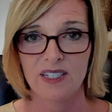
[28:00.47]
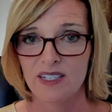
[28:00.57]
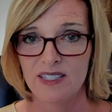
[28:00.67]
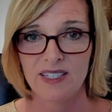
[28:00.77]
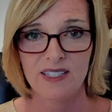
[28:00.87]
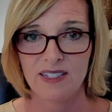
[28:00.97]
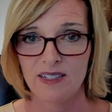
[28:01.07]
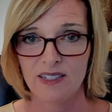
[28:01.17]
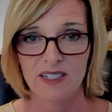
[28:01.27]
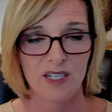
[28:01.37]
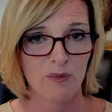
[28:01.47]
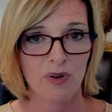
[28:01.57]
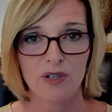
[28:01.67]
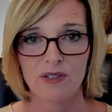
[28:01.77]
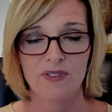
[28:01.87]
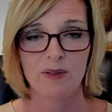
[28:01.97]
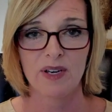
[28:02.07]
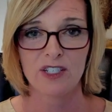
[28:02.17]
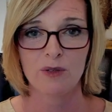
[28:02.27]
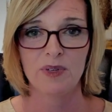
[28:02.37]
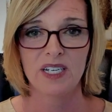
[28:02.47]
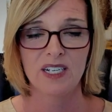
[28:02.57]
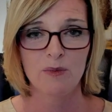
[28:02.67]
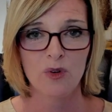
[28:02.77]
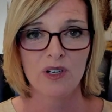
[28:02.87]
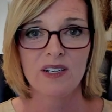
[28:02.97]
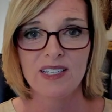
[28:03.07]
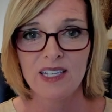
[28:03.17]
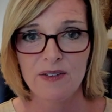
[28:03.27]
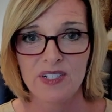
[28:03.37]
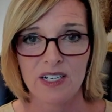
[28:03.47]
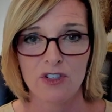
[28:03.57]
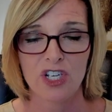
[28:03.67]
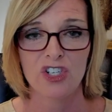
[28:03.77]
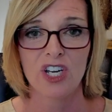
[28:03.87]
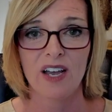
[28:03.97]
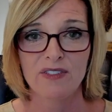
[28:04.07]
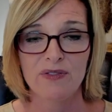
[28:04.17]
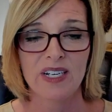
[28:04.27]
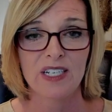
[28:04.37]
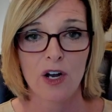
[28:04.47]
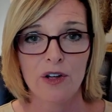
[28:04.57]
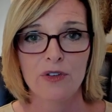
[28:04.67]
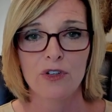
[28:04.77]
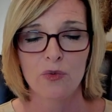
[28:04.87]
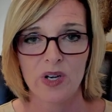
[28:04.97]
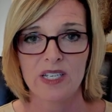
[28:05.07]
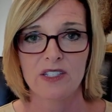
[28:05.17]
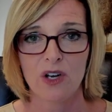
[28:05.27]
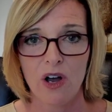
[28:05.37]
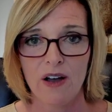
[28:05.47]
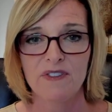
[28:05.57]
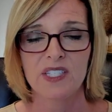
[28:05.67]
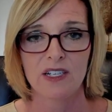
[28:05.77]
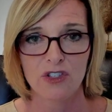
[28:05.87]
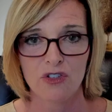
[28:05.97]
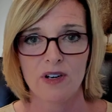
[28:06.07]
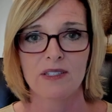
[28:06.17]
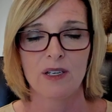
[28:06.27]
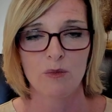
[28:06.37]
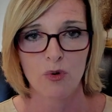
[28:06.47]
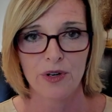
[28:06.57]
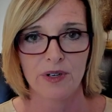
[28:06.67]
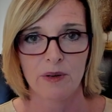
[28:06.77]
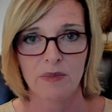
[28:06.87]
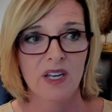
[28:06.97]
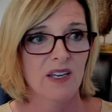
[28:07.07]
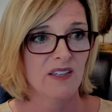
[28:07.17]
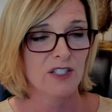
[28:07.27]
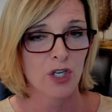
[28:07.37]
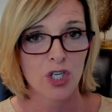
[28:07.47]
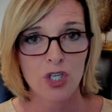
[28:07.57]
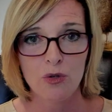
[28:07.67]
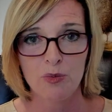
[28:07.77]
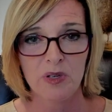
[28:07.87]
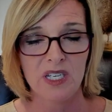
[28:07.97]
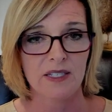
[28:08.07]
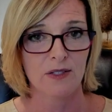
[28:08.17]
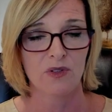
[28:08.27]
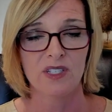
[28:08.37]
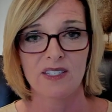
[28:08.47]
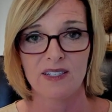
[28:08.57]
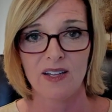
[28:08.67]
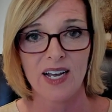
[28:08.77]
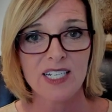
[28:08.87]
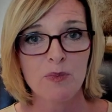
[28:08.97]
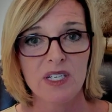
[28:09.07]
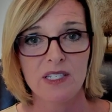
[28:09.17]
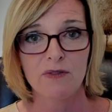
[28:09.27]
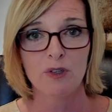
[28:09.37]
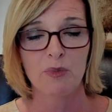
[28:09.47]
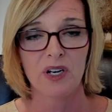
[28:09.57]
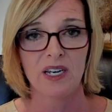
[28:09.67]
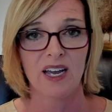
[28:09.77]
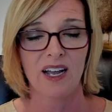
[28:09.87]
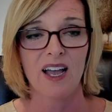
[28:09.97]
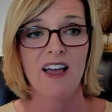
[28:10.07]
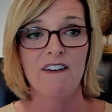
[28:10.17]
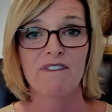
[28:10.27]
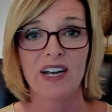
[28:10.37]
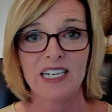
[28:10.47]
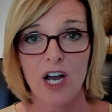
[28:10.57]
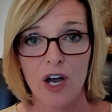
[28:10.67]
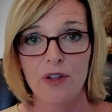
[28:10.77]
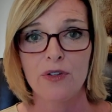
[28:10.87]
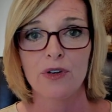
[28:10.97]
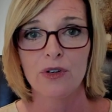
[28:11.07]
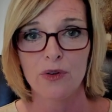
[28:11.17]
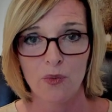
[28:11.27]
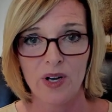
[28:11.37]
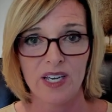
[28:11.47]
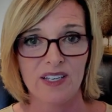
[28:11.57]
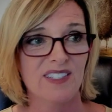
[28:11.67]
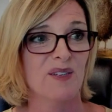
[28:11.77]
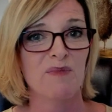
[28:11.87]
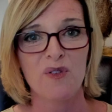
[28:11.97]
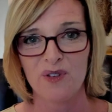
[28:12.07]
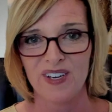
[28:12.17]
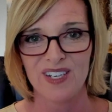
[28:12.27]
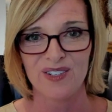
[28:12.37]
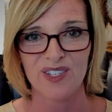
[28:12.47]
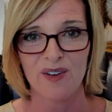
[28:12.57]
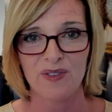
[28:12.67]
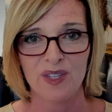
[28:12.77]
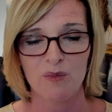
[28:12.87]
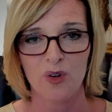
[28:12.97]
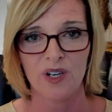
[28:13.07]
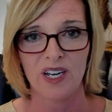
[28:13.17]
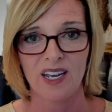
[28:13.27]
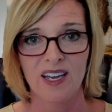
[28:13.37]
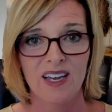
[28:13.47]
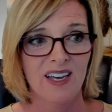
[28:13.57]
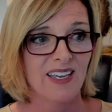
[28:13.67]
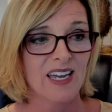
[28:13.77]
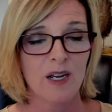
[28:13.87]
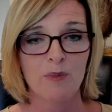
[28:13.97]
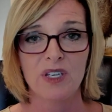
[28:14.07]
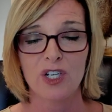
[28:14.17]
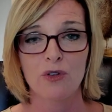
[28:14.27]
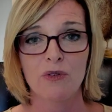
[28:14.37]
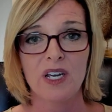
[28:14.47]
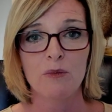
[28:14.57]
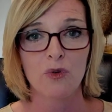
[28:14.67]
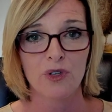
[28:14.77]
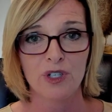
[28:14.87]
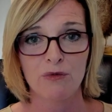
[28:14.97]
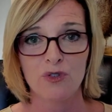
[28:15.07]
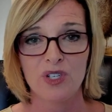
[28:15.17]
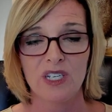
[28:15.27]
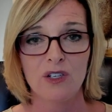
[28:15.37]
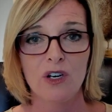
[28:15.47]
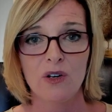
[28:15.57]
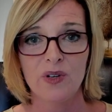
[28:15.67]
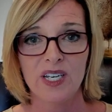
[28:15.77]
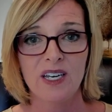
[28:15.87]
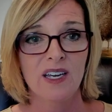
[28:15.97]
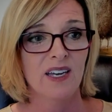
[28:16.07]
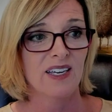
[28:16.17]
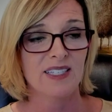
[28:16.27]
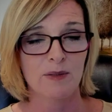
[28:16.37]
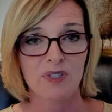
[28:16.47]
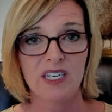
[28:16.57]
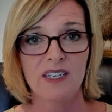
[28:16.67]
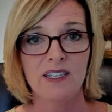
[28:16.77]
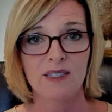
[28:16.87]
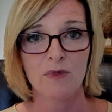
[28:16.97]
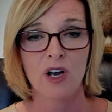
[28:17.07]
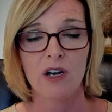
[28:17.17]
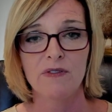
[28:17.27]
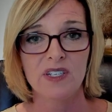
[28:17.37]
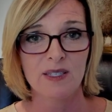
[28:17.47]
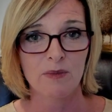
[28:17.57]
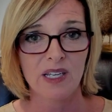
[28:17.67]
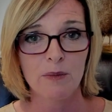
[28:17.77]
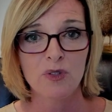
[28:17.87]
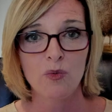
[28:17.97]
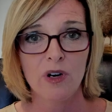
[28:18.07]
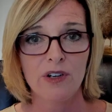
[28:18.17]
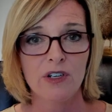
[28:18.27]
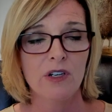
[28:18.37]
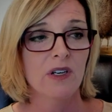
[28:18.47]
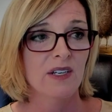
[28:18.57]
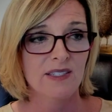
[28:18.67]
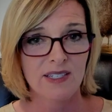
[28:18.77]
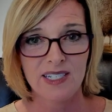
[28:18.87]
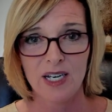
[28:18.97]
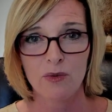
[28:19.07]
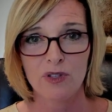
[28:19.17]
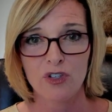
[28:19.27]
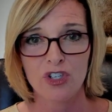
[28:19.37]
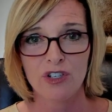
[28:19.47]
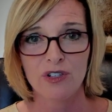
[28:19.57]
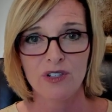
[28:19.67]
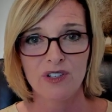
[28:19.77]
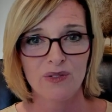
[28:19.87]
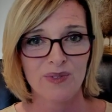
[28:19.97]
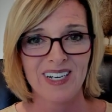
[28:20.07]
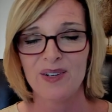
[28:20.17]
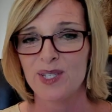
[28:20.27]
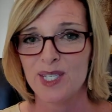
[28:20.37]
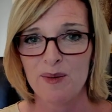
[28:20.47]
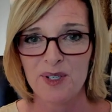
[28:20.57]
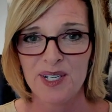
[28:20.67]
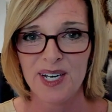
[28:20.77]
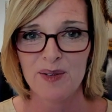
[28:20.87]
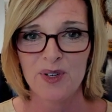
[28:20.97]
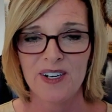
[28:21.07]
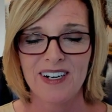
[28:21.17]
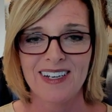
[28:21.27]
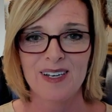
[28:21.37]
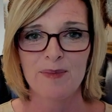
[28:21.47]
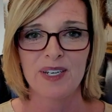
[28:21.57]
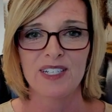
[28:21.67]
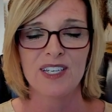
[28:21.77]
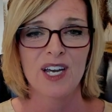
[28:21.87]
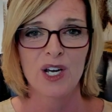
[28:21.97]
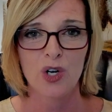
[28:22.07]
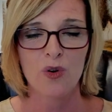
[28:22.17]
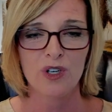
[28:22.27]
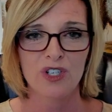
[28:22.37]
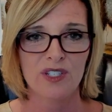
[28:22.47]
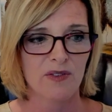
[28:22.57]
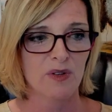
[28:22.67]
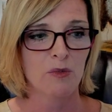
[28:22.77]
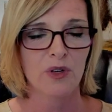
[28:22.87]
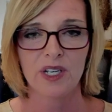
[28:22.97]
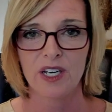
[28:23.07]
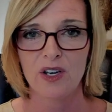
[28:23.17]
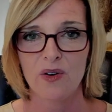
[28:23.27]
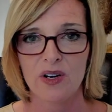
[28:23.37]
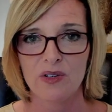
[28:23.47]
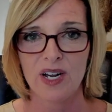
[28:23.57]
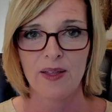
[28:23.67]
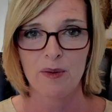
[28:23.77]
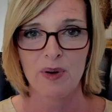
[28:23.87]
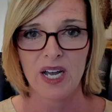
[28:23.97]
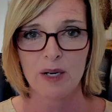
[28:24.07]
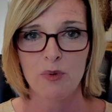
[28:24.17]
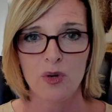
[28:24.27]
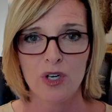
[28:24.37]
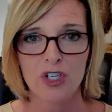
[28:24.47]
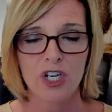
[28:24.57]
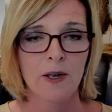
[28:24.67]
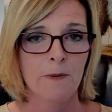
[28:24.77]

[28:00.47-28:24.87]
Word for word: and consistently compulsively masturbate anymore. It's a lifestyle change. You have to find other ways to offset stress and boredom. That's a huge piece. So, this is the last piece of your brain hack. Find other ways to motivate yourself in the morning. Get up, get a great morning routine going, get some tea, some coffee, some lemon water, sit down with a journal. Right now, it's summertime where I am, and it's gorgeous. Every morning, I go out on the back porch.